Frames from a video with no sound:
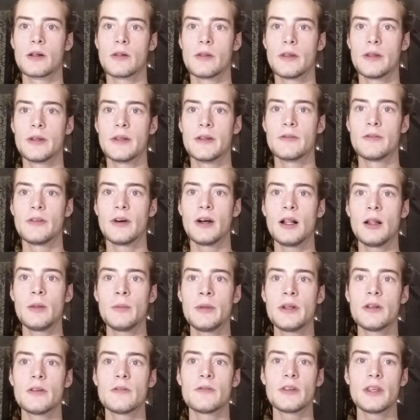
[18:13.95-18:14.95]
the
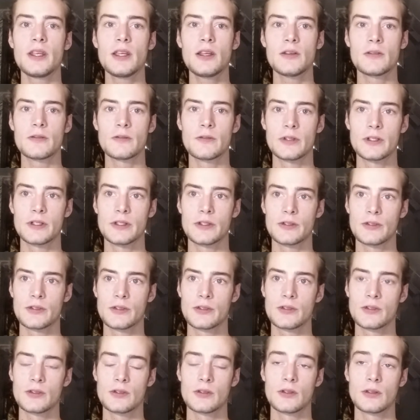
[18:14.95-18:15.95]
defilement of
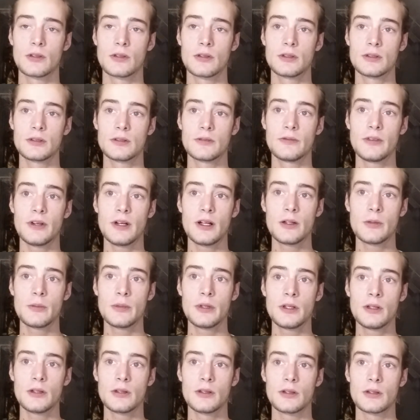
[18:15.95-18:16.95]
ignorance, the
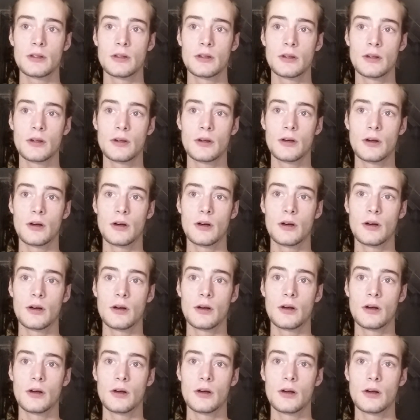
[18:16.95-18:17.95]
defilement
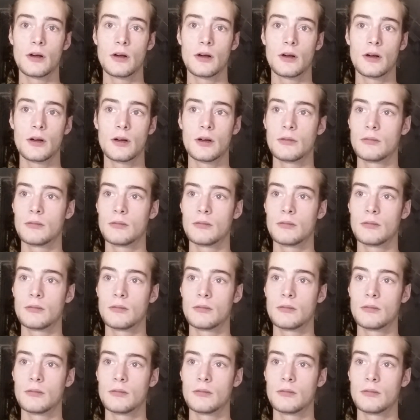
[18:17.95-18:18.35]
of